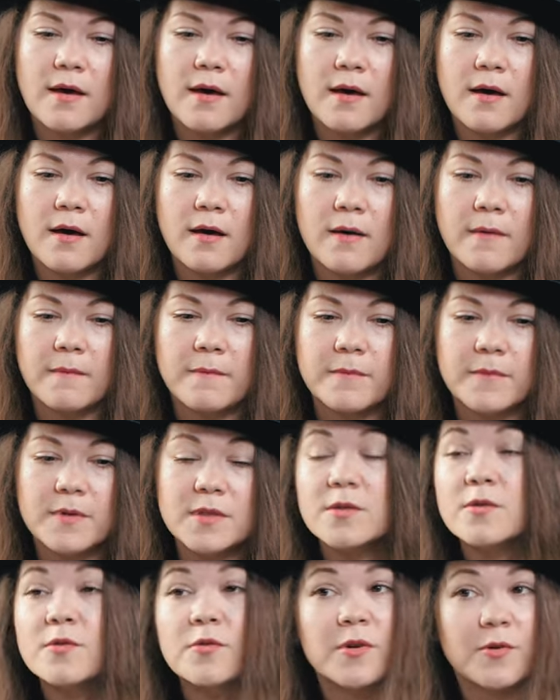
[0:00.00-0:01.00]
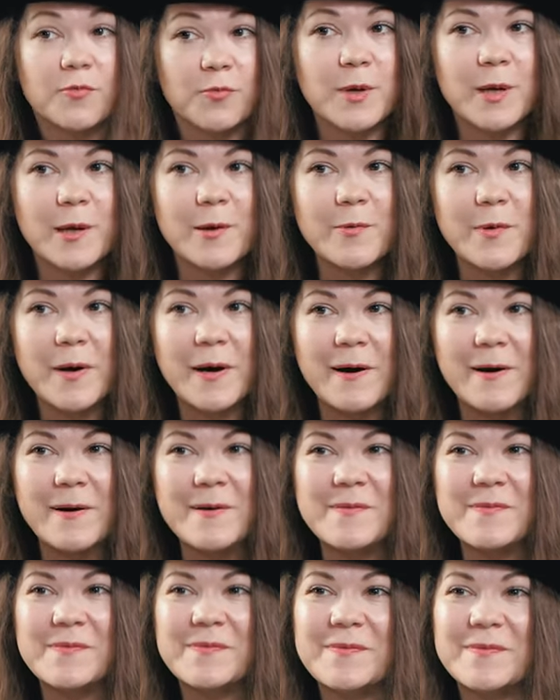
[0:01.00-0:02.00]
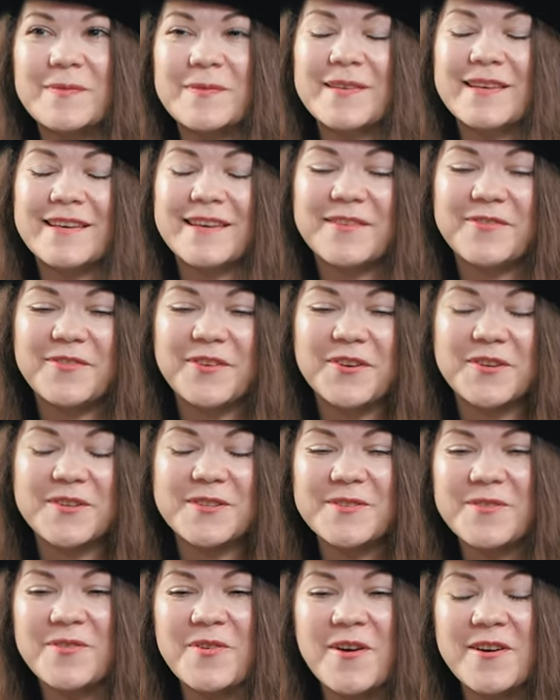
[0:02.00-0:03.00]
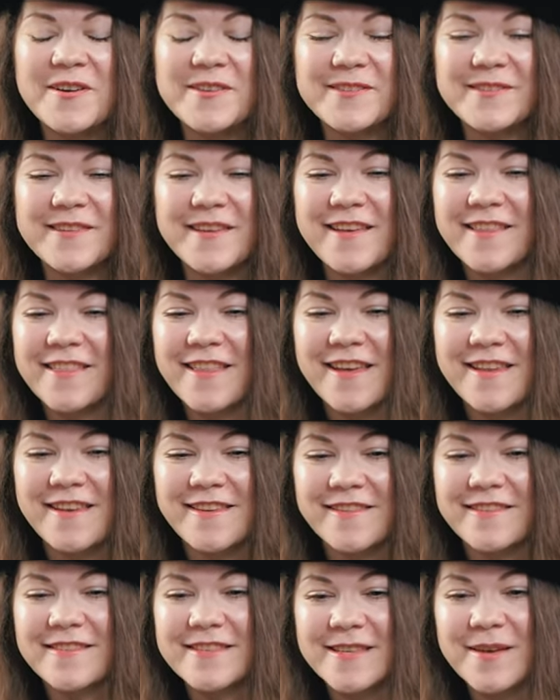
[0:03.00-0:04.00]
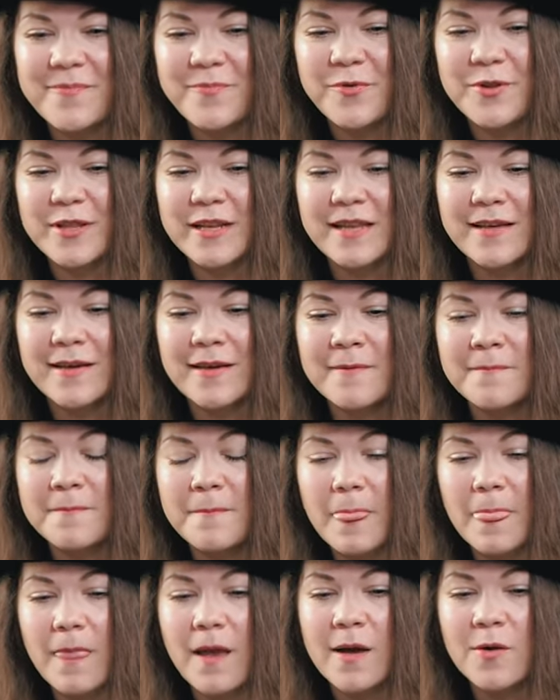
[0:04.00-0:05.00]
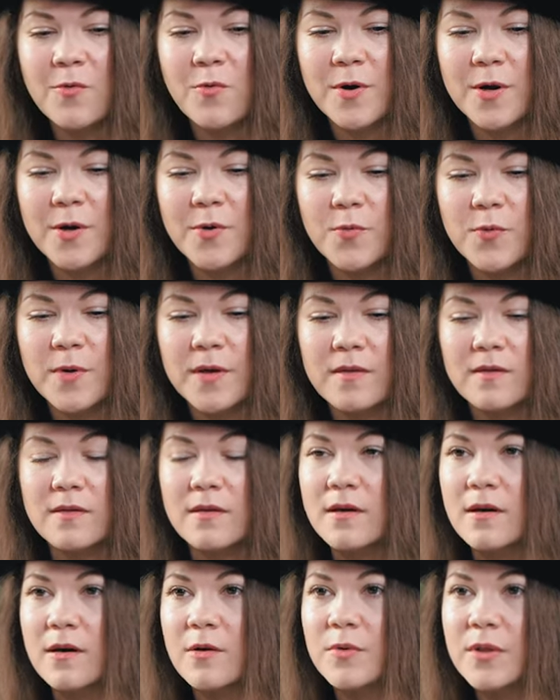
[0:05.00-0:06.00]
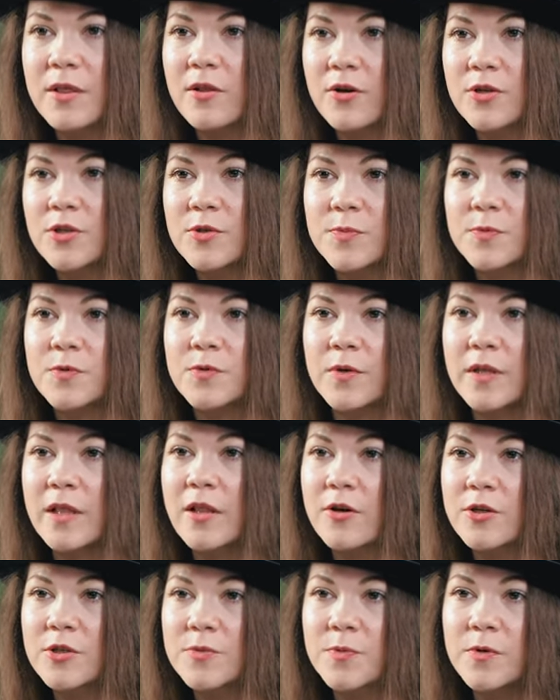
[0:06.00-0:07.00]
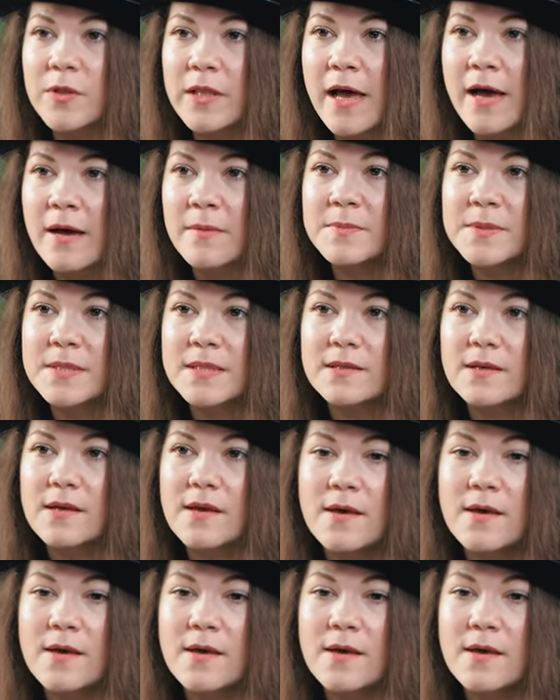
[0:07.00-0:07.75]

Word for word: Um, it's doing really well fingers crossed. And then separately, I work with uh, with Launchpool and Launchpool Labs.